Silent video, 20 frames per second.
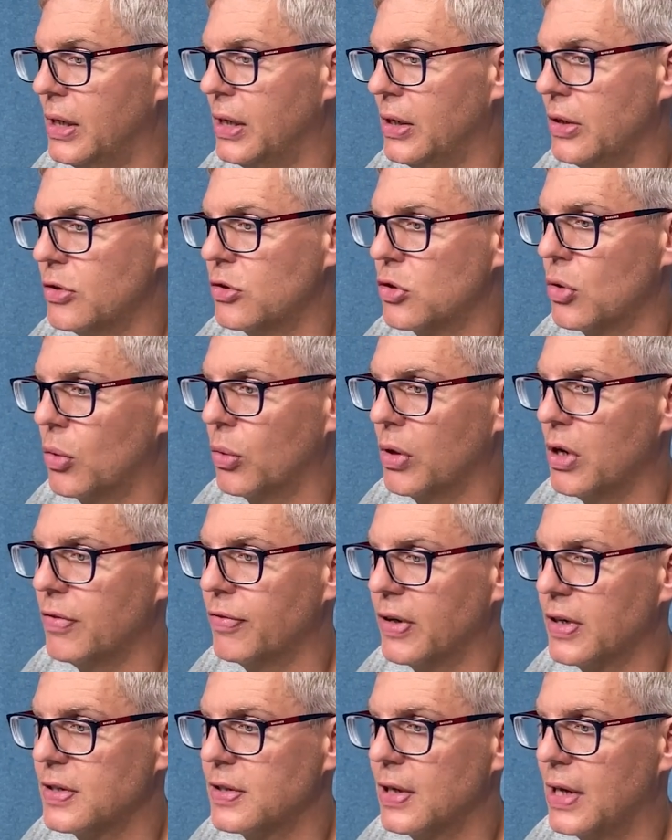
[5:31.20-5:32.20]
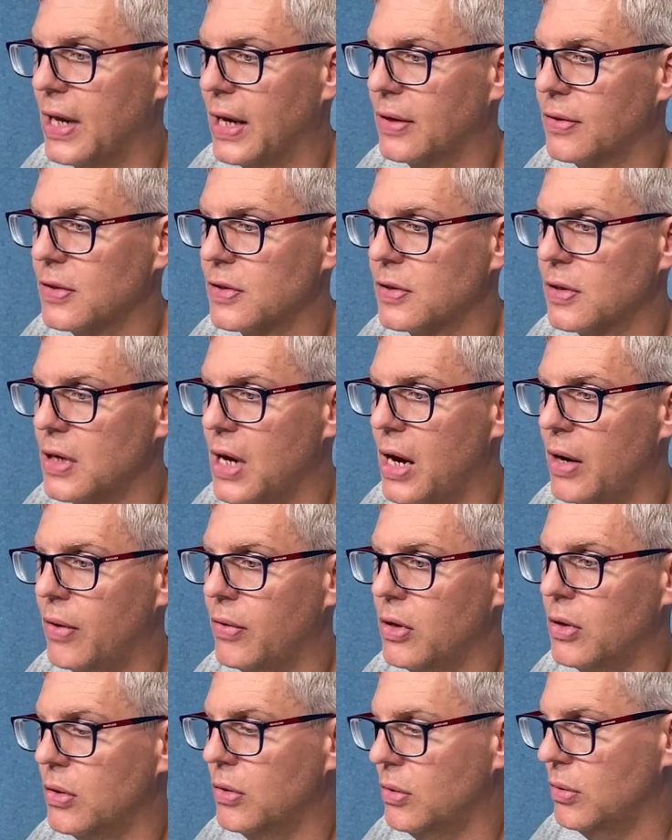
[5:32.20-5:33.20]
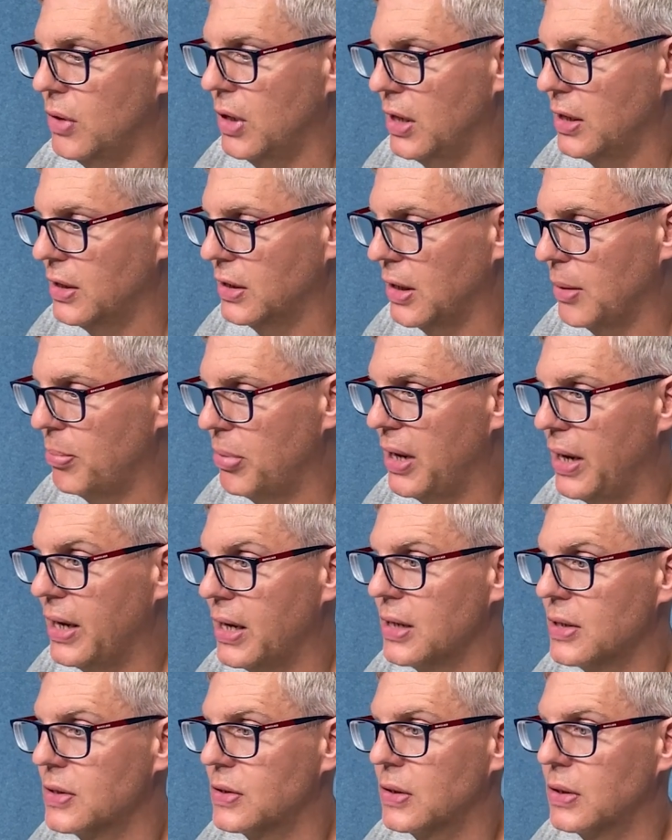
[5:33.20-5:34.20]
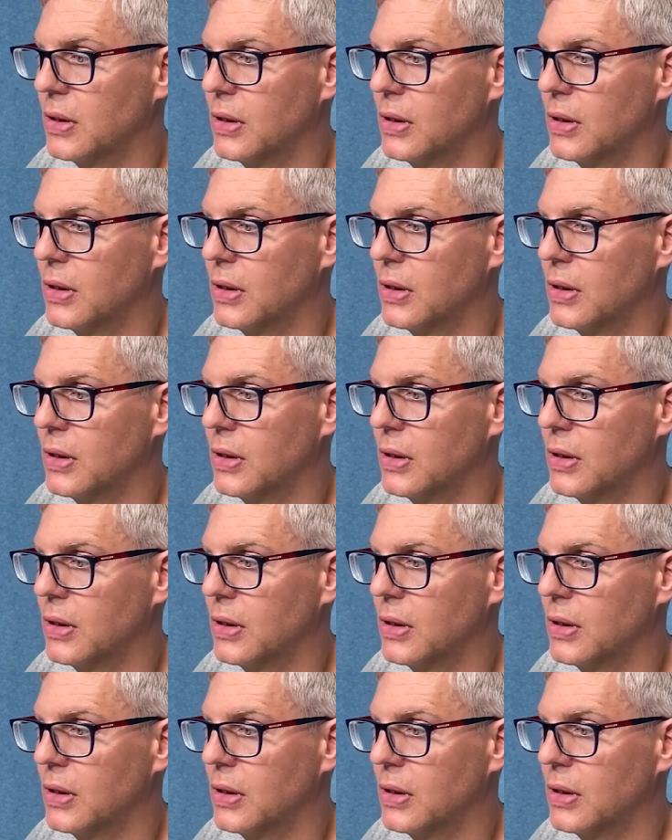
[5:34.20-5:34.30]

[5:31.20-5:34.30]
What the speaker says: So if I select the scenario and I play it,